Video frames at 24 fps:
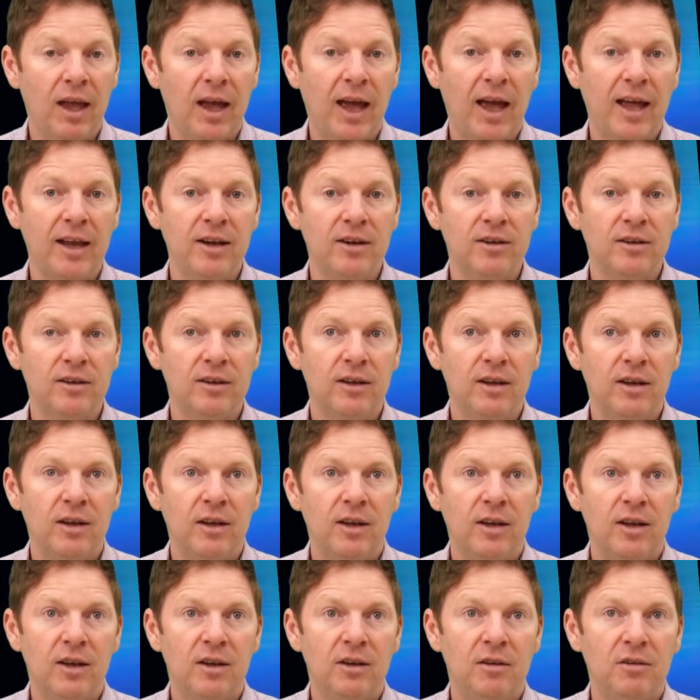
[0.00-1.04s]
And
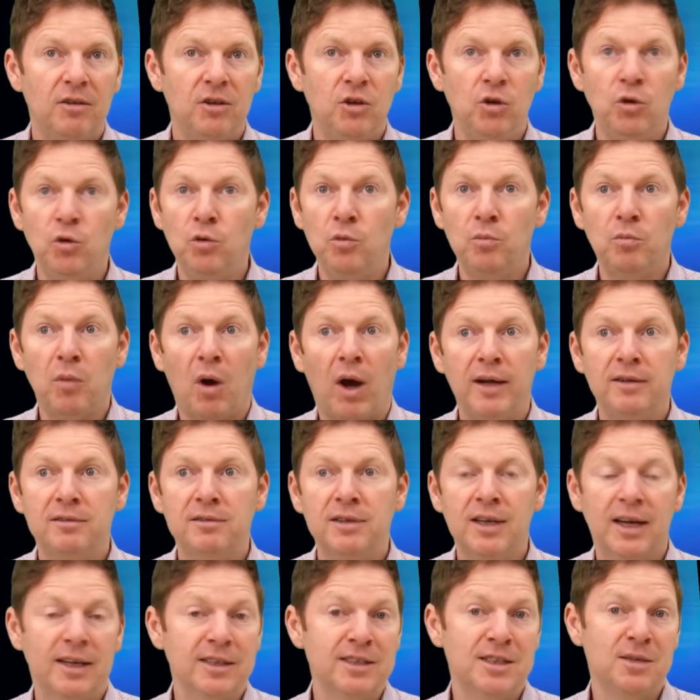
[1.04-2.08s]
you
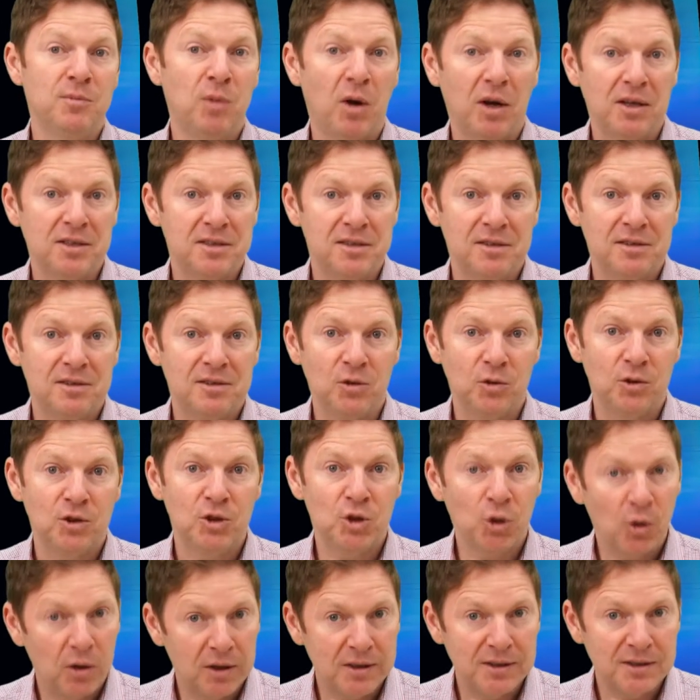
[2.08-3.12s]
might customise your
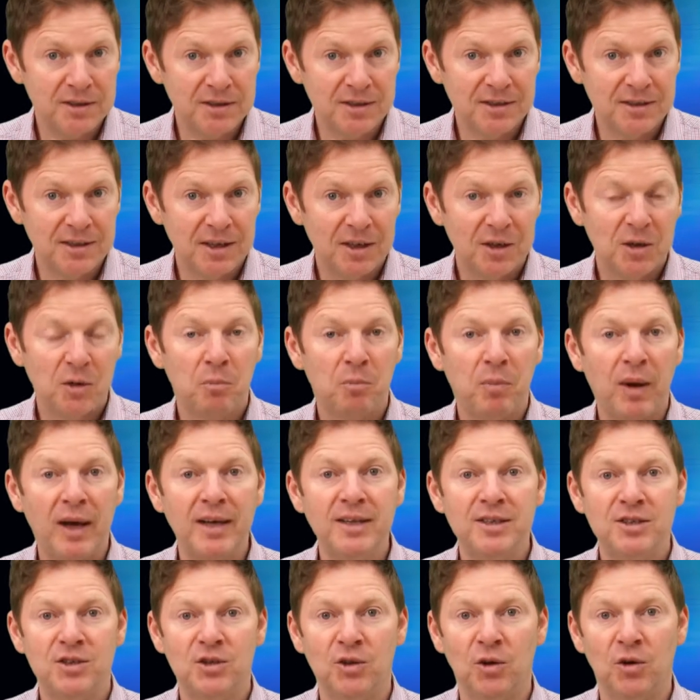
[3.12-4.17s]
choice
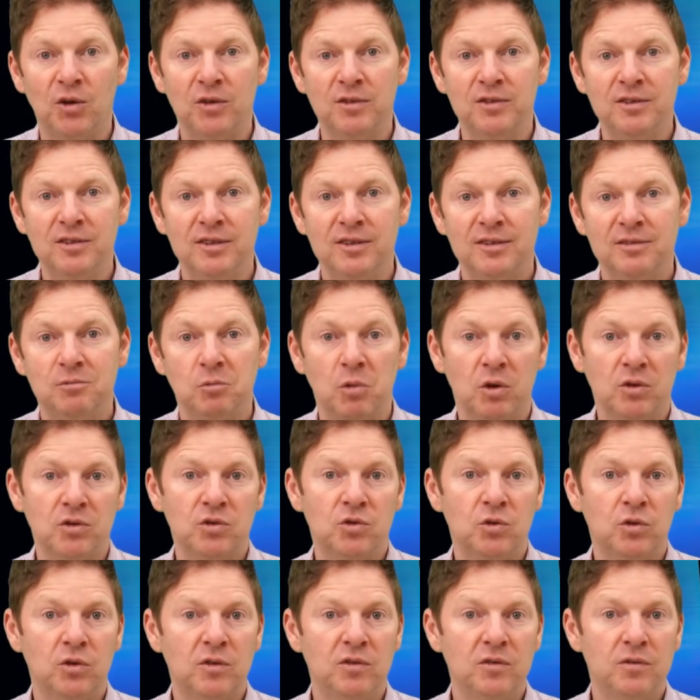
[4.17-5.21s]
based on what
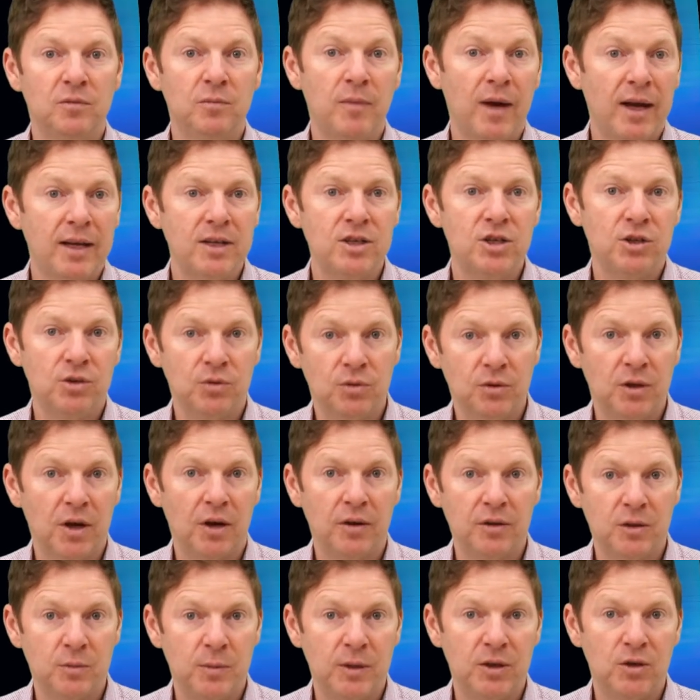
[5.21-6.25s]
sort of major you're
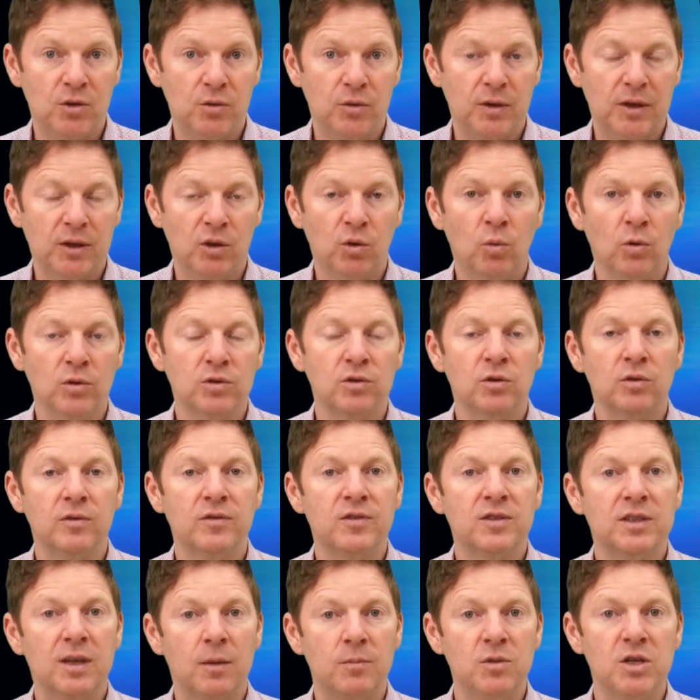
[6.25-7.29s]
going to be doing or what sort of
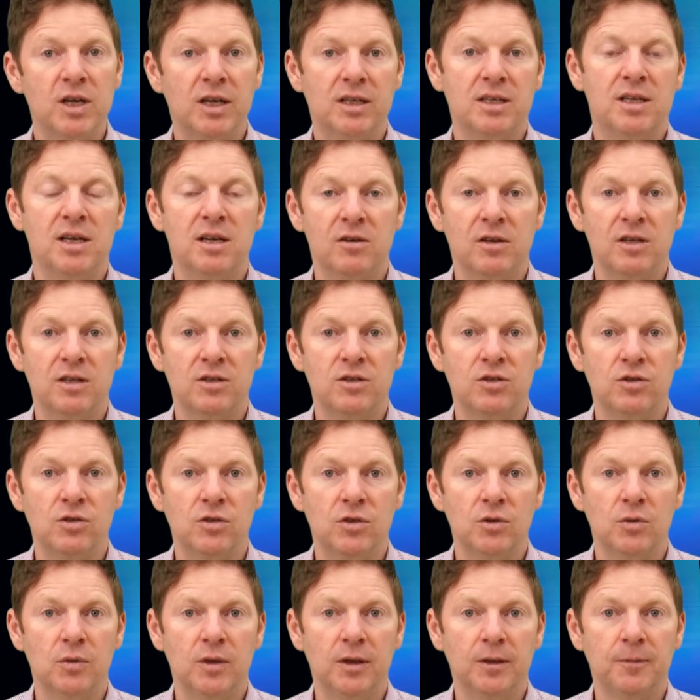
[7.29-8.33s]
subject areas you're
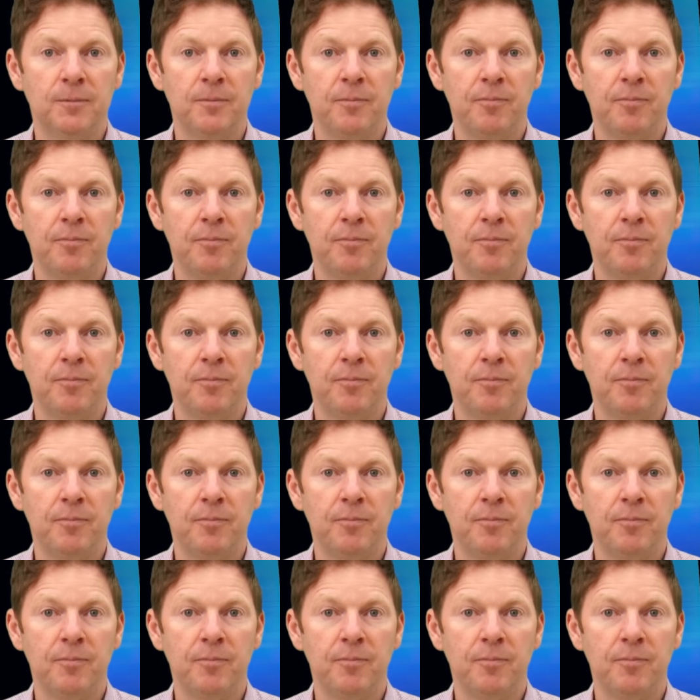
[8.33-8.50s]
doing.